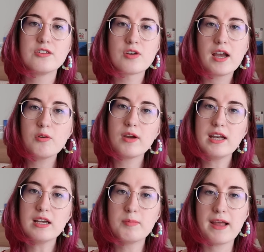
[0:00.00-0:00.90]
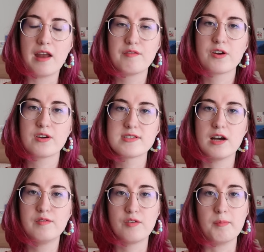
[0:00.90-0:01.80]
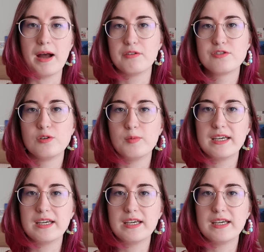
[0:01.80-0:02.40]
Try creating a plan for yourself for about 2